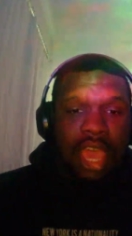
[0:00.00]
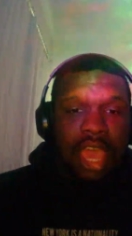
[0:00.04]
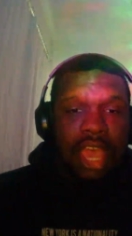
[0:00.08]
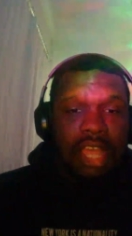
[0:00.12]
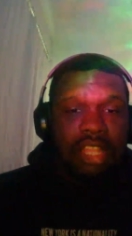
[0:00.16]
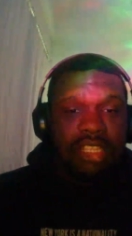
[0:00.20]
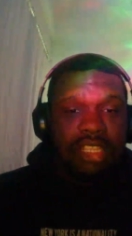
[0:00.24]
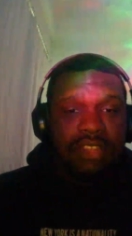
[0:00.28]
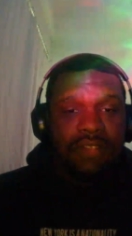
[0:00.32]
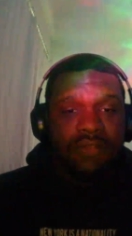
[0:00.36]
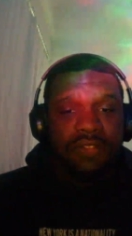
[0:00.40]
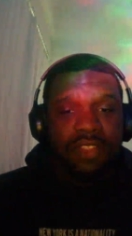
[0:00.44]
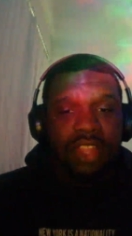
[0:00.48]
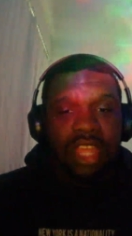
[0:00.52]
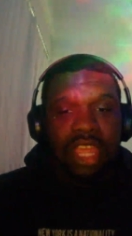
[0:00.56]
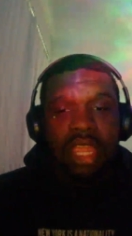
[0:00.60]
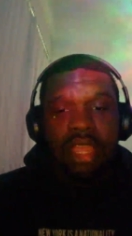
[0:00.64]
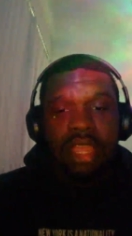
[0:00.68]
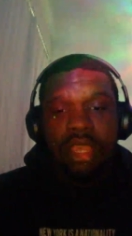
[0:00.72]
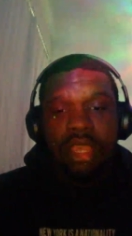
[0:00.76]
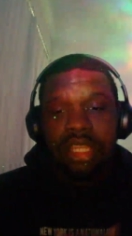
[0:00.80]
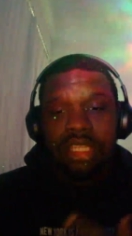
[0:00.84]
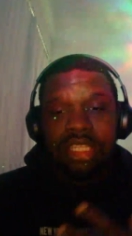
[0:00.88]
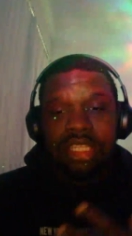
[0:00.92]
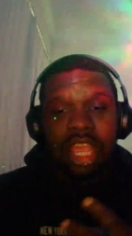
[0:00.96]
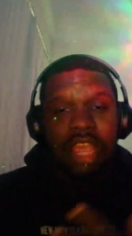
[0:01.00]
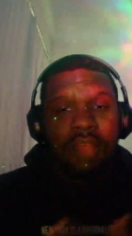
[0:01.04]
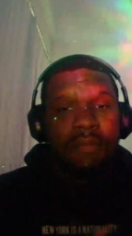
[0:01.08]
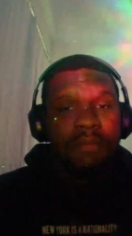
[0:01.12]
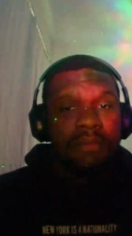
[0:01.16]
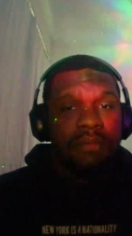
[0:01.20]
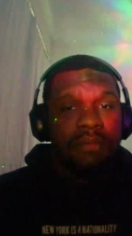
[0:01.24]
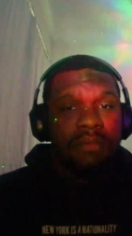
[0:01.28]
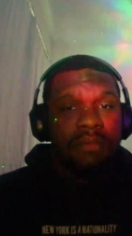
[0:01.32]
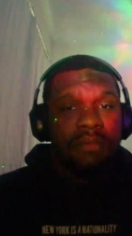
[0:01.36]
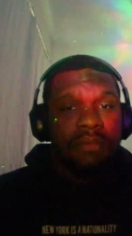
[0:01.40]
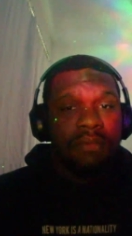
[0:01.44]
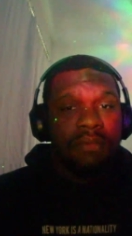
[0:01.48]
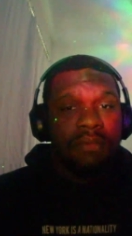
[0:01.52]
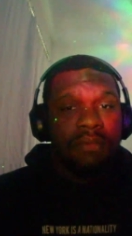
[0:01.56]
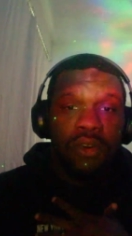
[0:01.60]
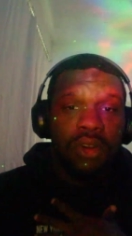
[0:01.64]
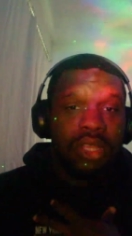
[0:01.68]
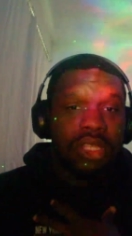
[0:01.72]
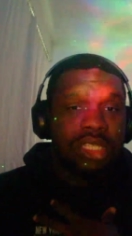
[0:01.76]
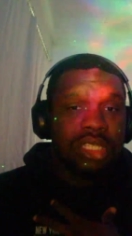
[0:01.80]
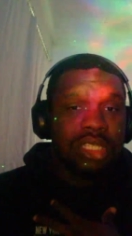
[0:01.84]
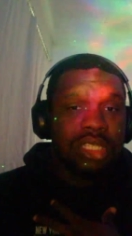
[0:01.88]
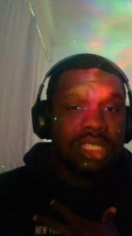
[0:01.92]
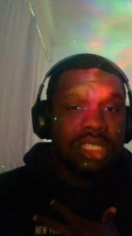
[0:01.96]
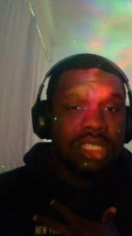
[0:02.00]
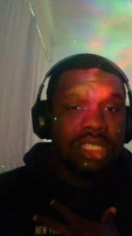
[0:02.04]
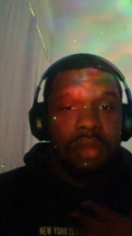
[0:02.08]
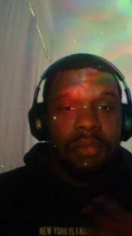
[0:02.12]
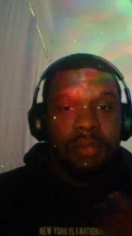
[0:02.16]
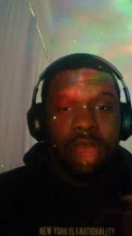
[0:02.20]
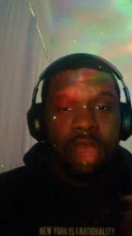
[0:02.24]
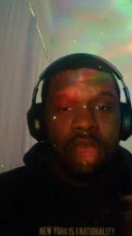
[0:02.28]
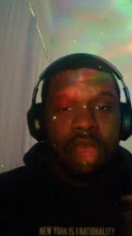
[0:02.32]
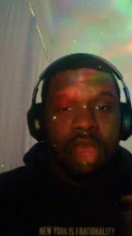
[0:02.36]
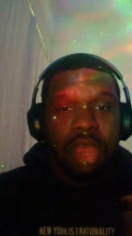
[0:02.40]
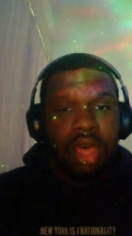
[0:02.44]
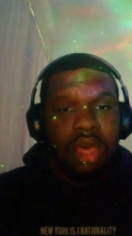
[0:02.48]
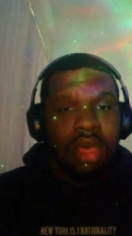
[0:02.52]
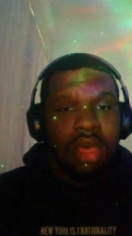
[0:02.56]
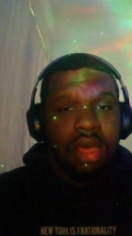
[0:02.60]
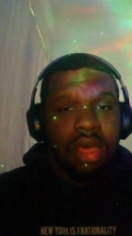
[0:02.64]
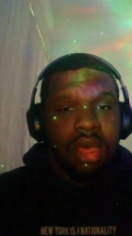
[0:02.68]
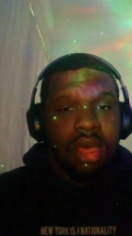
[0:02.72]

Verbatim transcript: as of late because I'm focusing on my uh,